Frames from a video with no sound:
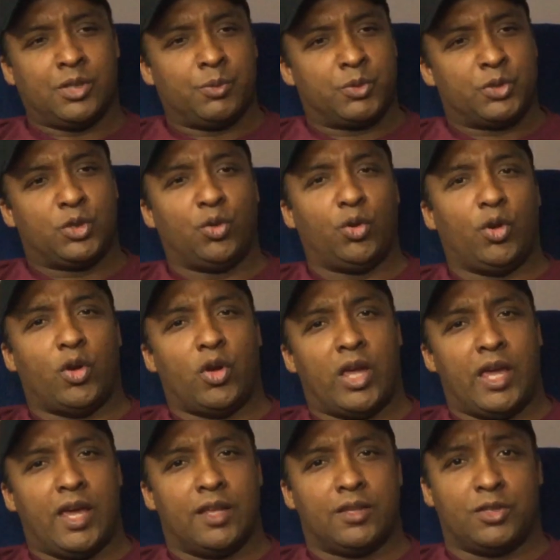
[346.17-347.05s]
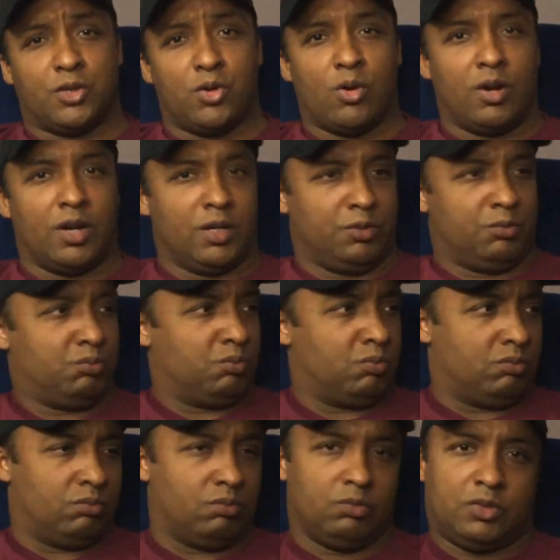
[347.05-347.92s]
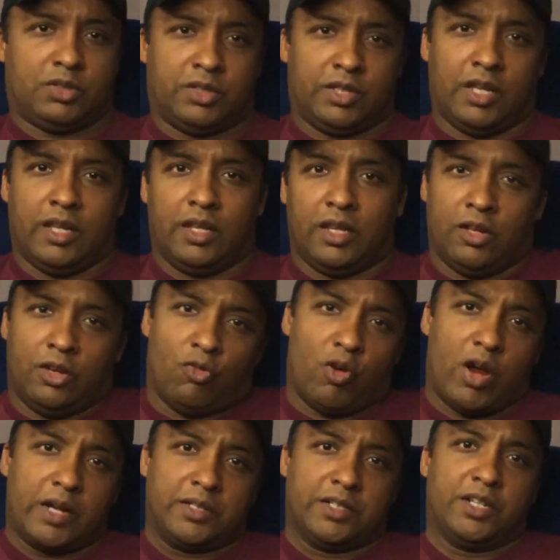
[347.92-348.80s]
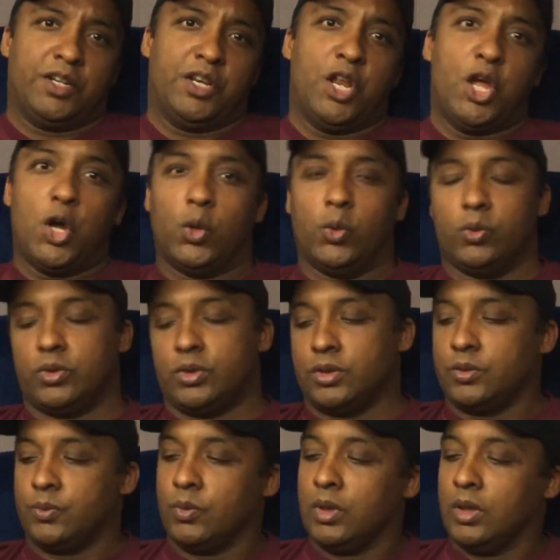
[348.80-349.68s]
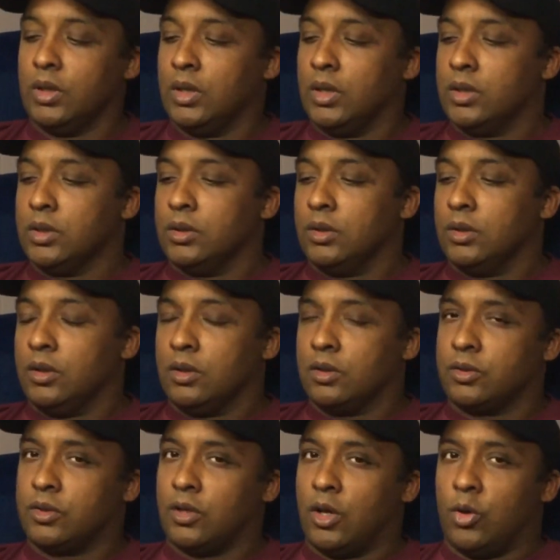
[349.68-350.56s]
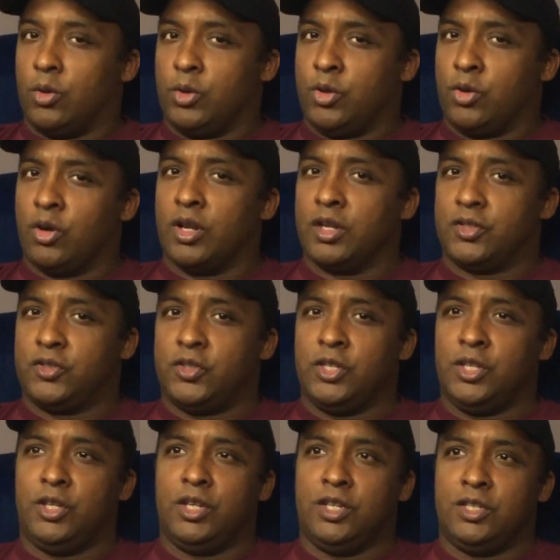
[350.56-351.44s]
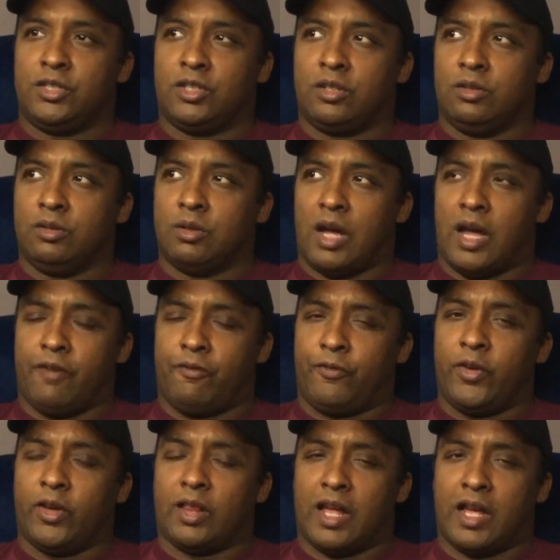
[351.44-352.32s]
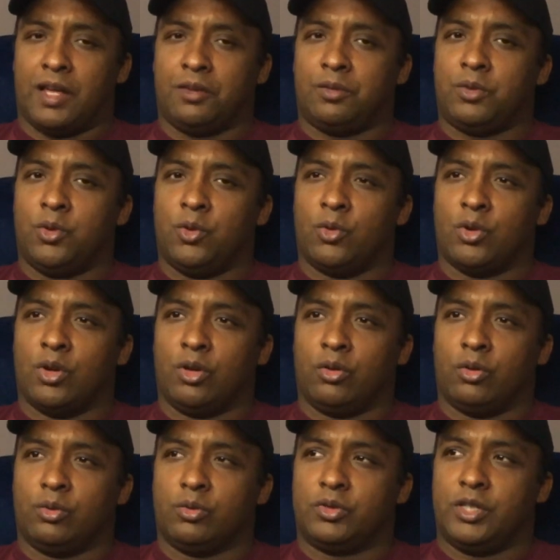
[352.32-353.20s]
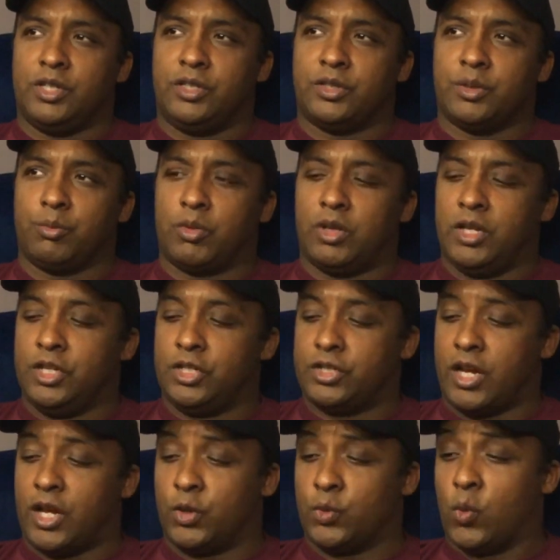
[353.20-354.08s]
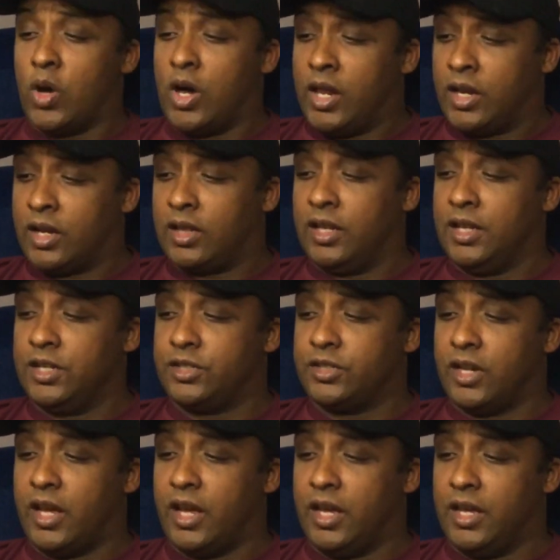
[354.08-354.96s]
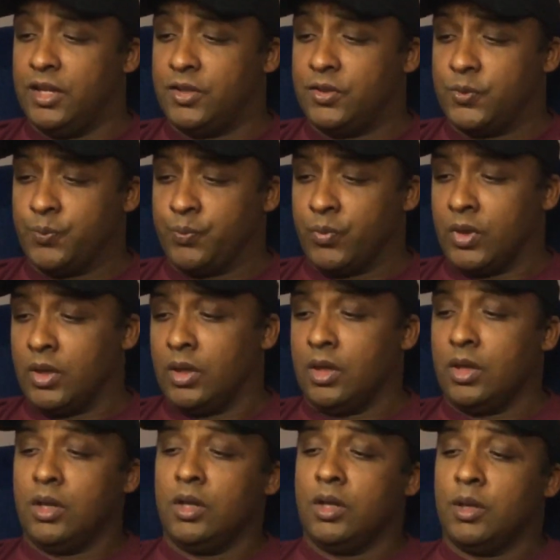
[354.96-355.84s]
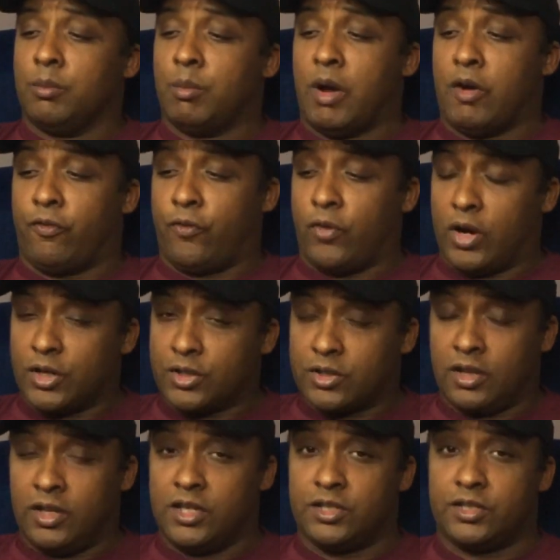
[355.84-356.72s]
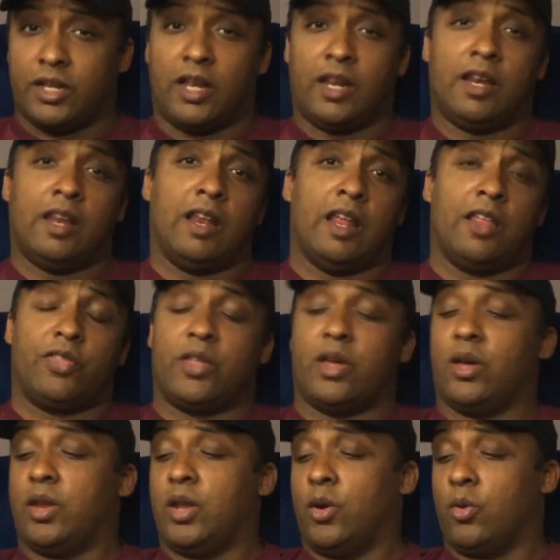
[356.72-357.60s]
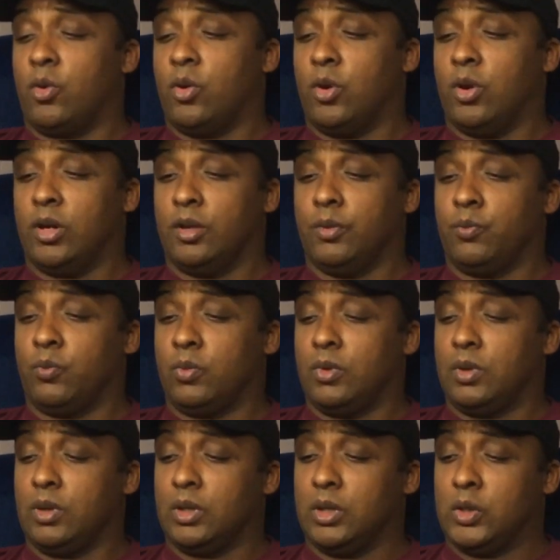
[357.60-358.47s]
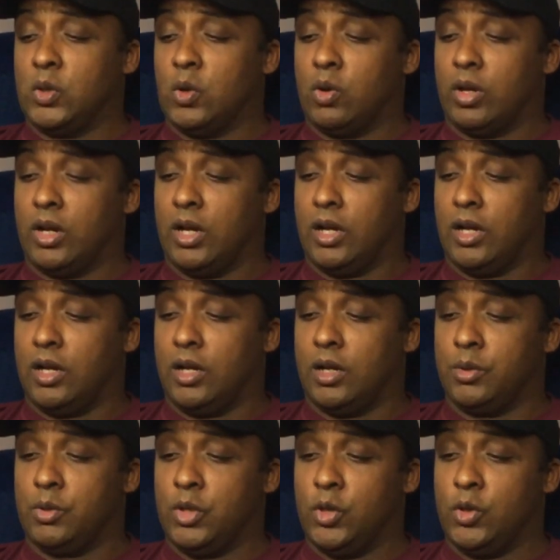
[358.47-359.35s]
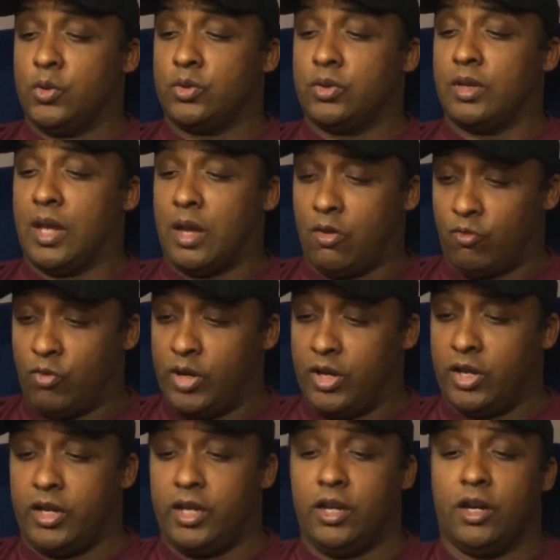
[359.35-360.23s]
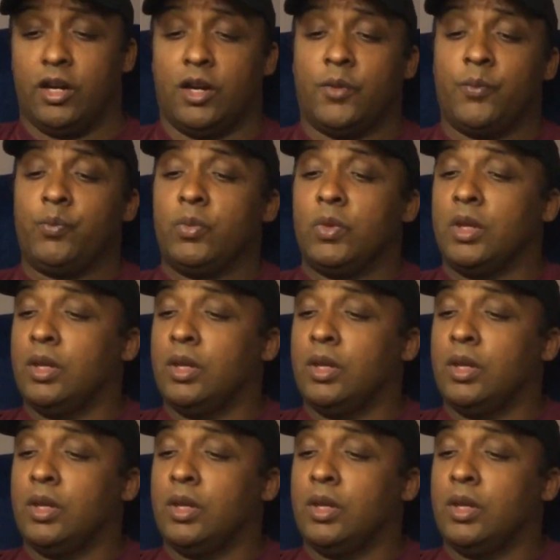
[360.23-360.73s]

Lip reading: some studio heads is going to send the director notes. So you're going to see these. I felt like you were going to see some cliches. One of the cliches, my first cliche that I thought they were going to use, and I'll read it here.